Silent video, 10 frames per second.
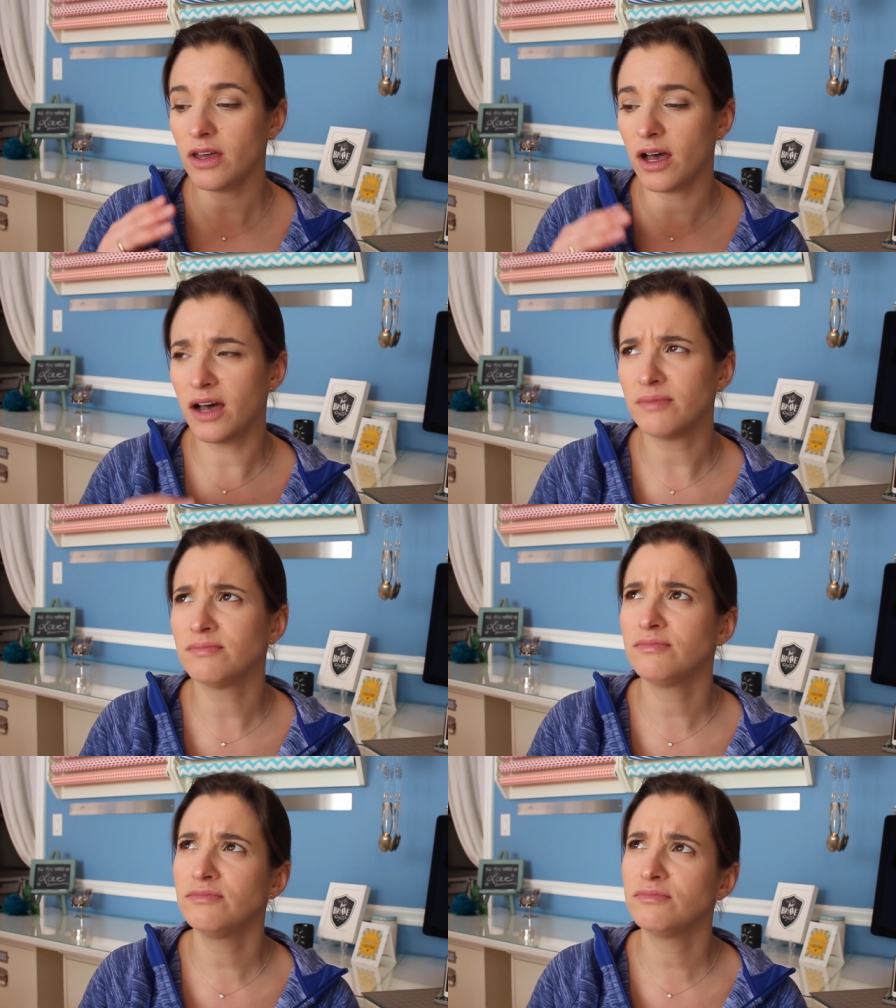
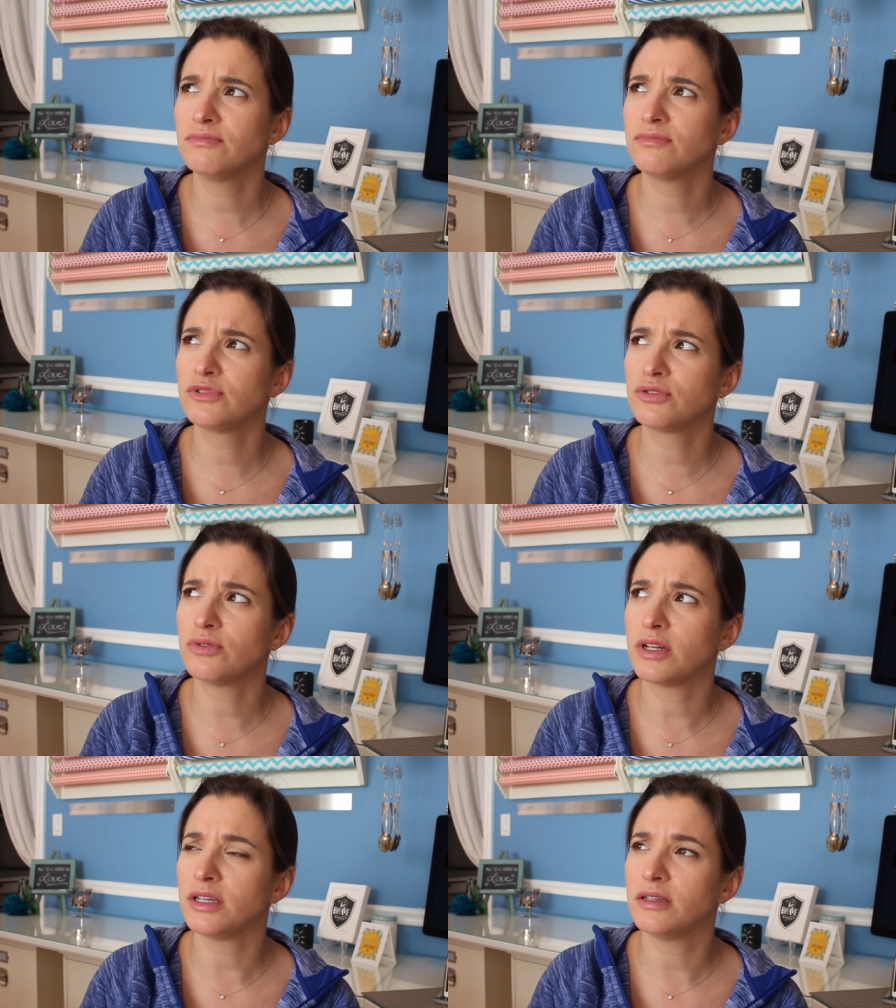Um,
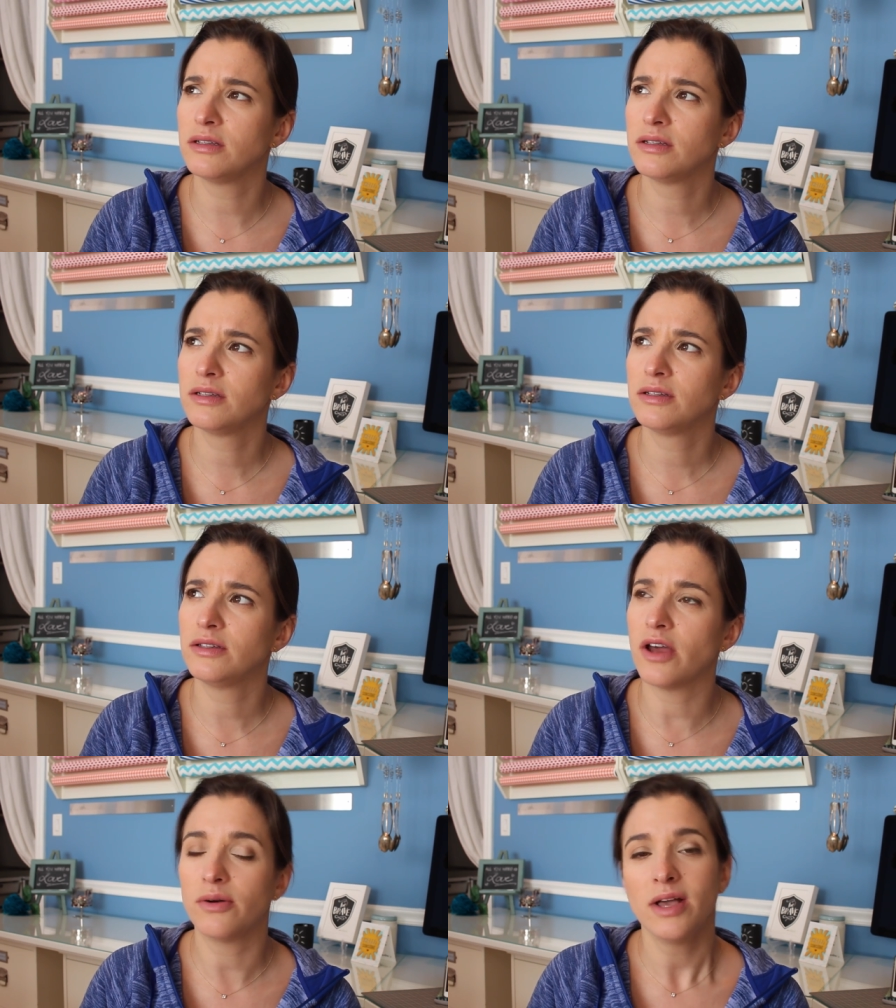20,
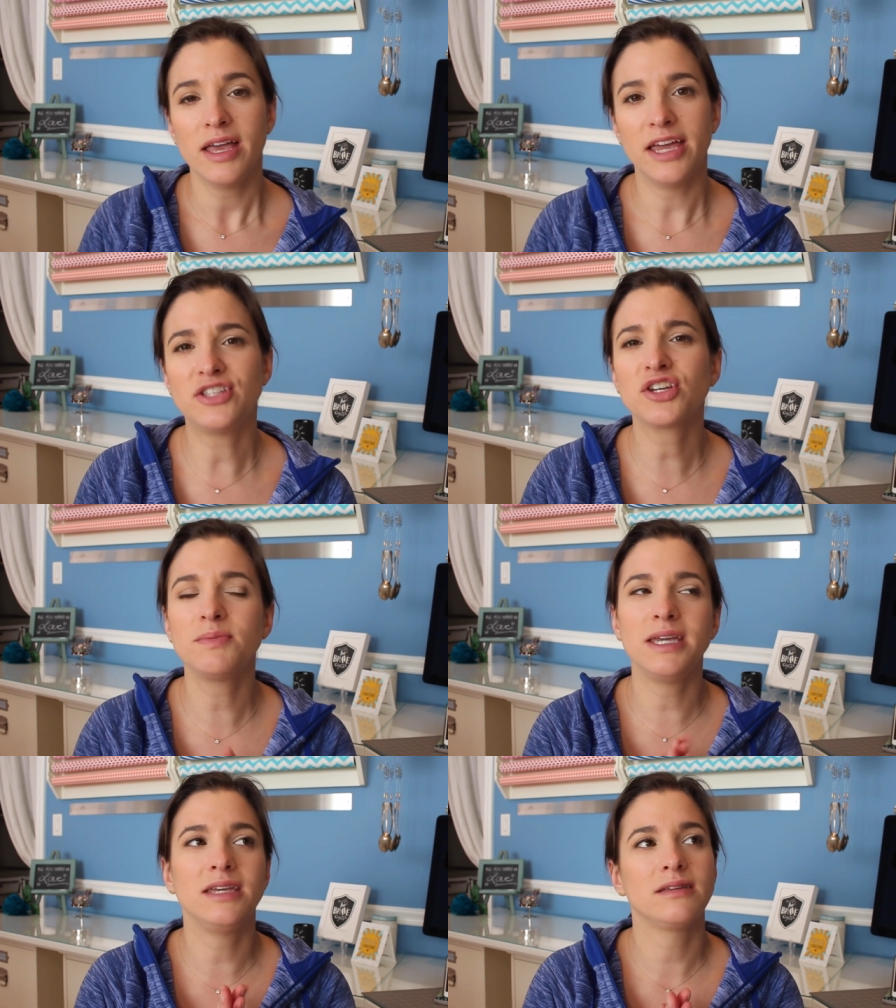no, it took
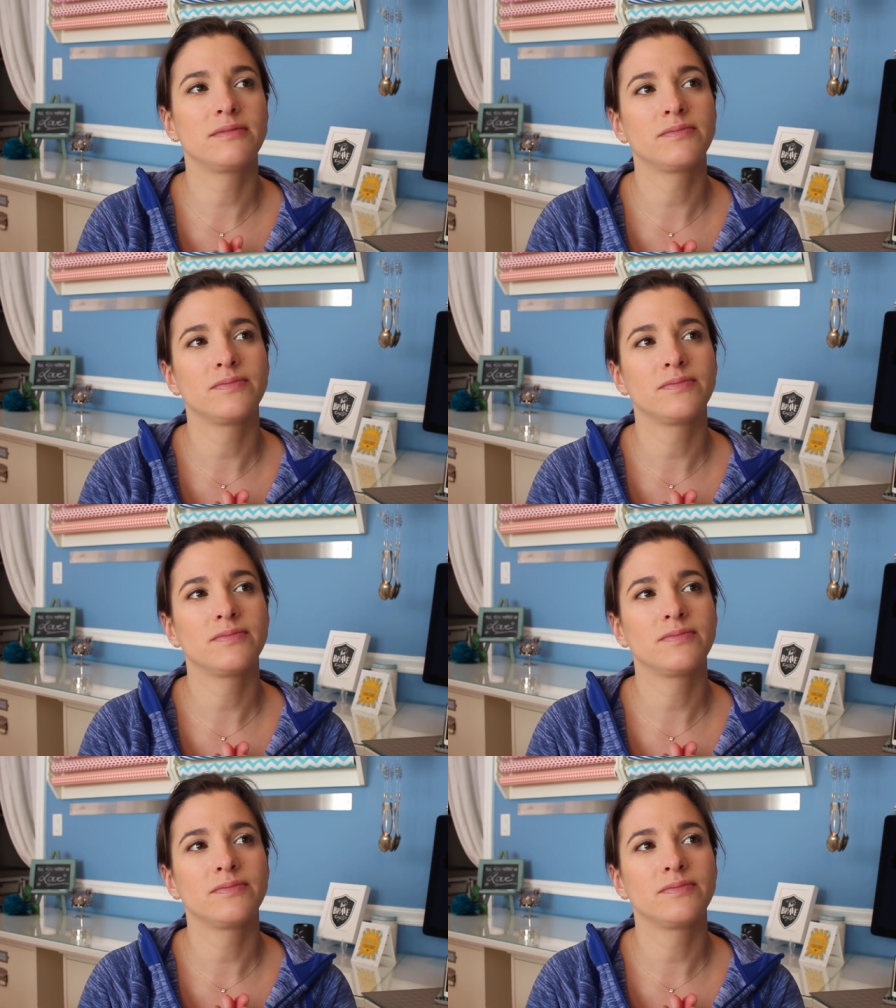me,